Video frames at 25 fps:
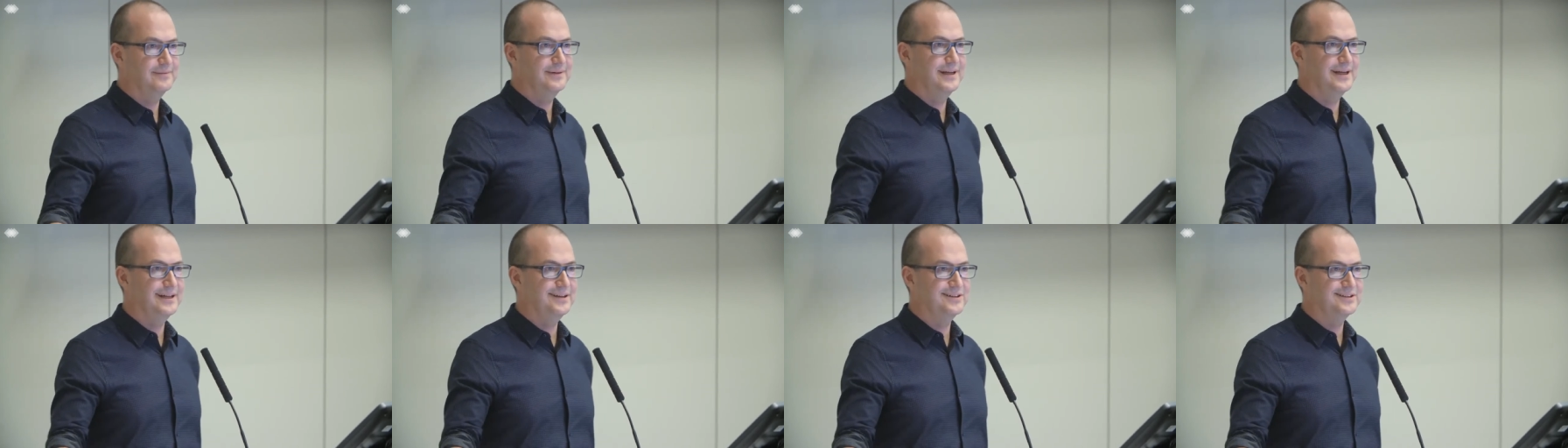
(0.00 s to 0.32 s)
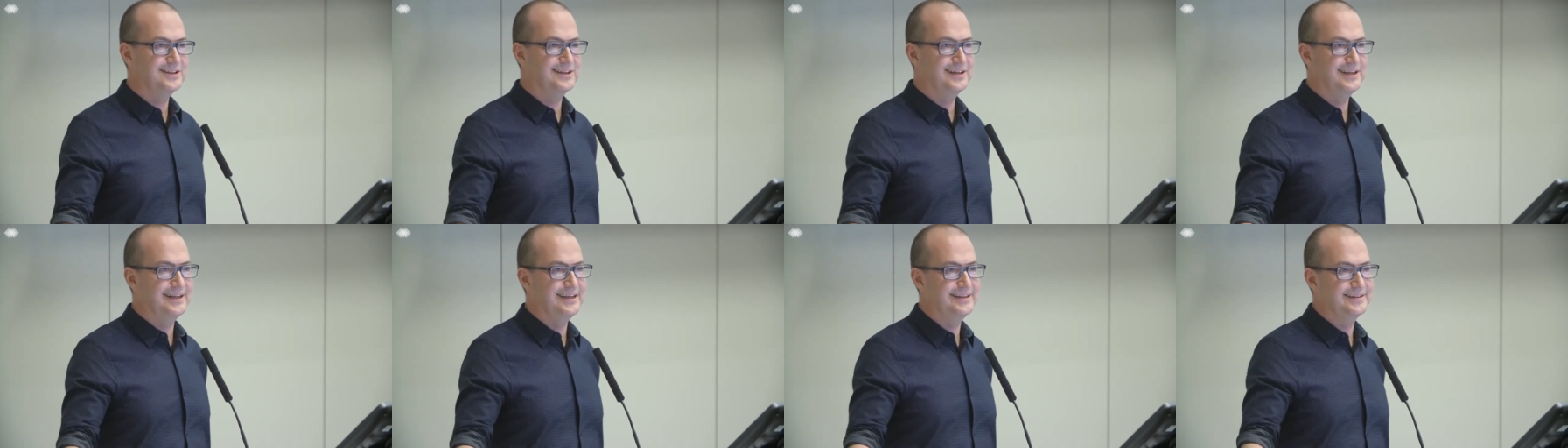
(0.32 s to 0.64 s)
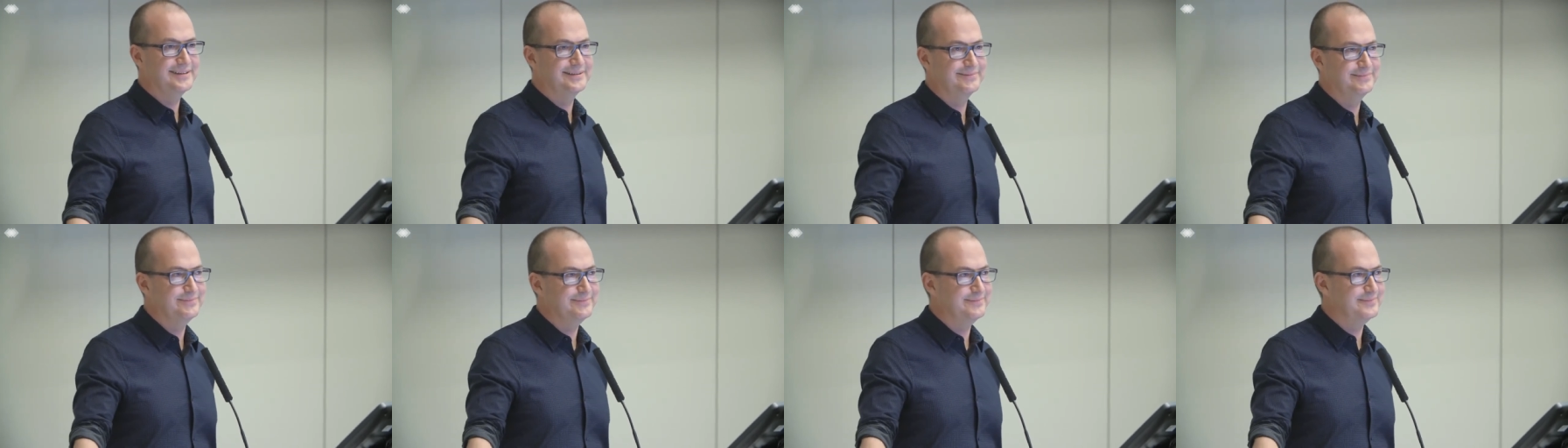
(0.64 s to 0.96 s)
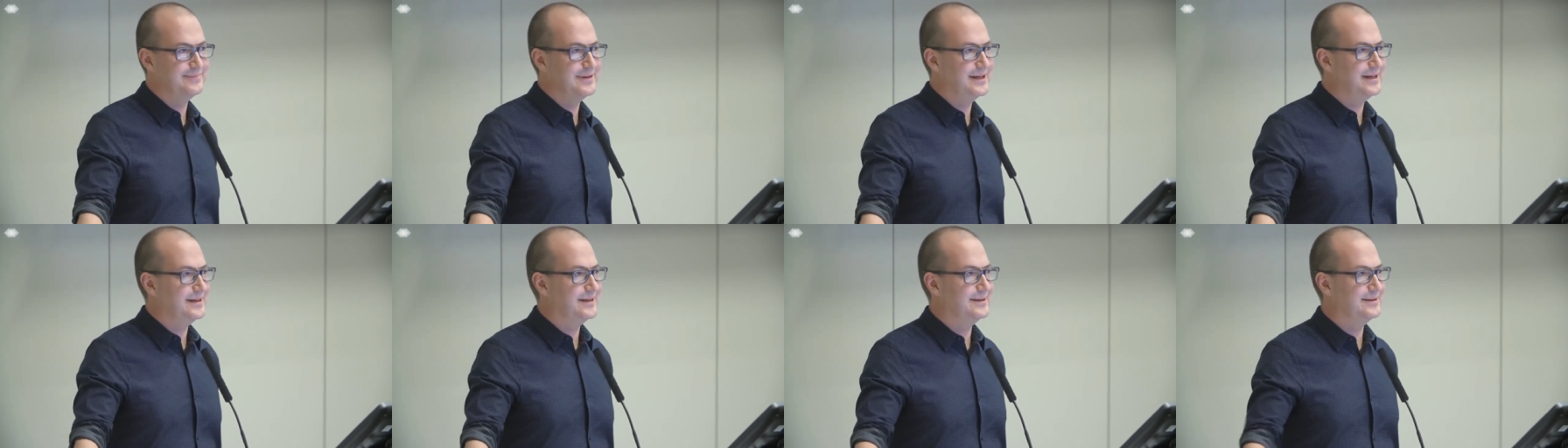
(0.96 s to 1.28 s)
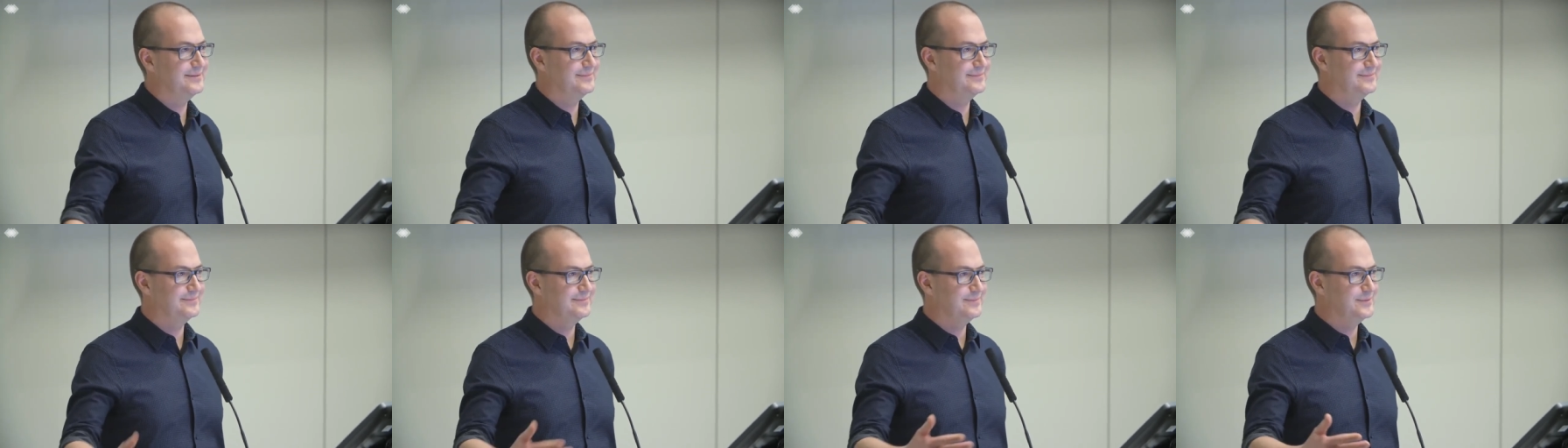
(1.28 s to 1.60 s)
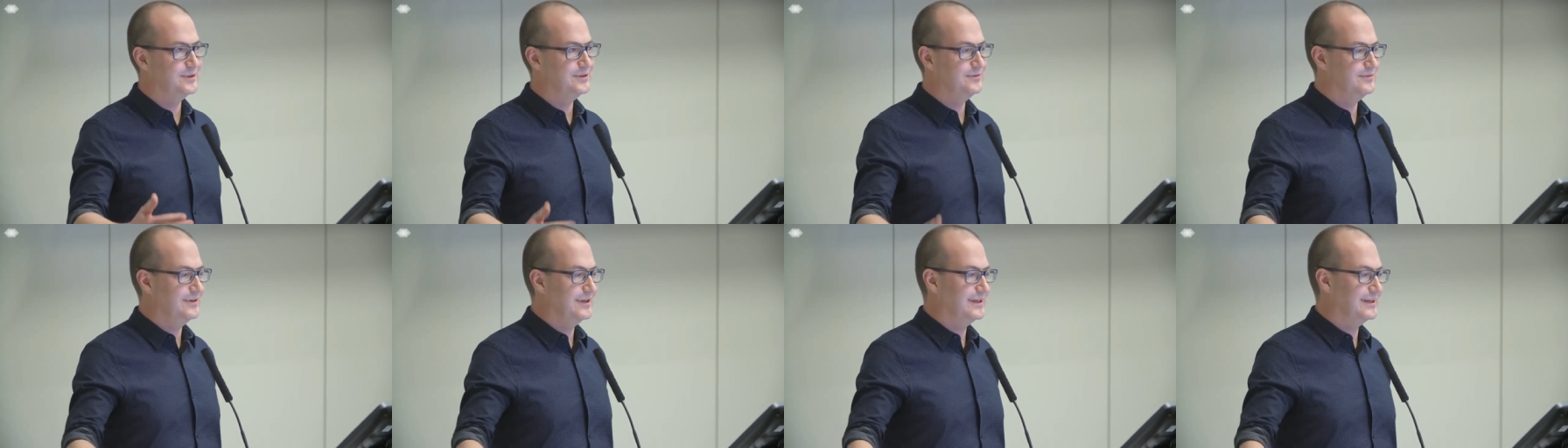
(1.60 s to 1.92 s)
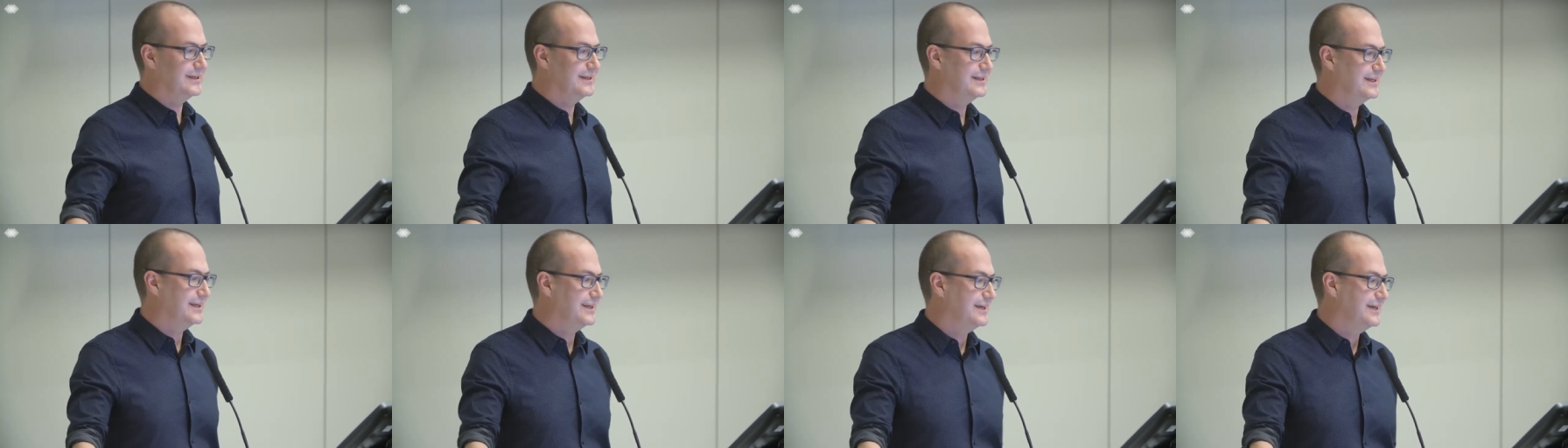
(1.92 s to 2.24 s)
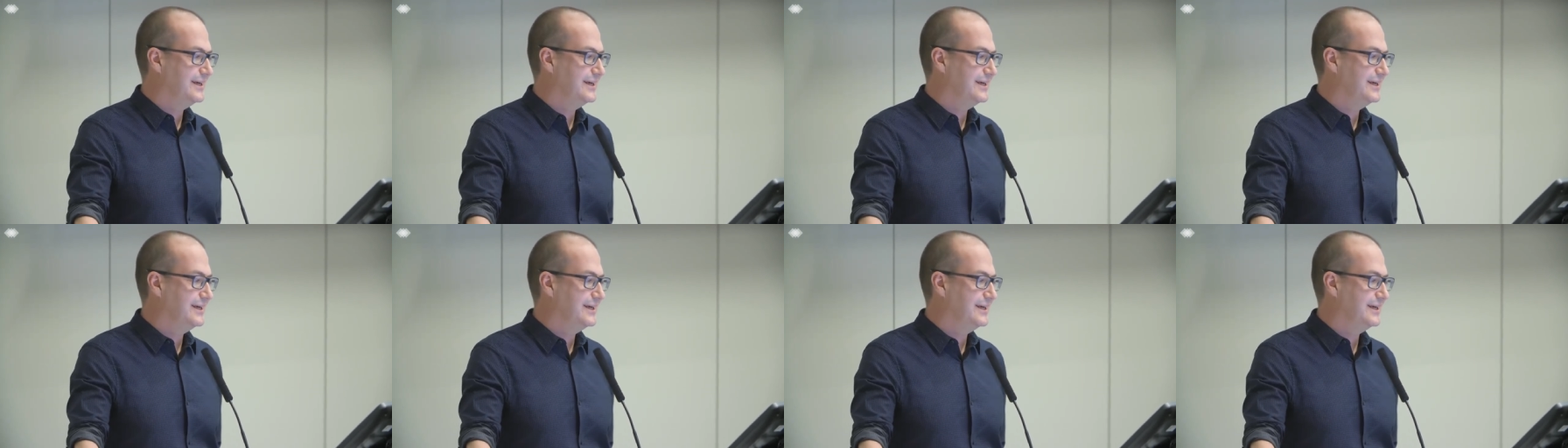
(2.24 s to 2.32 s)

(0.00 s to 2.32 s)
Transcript: elderly uh, moving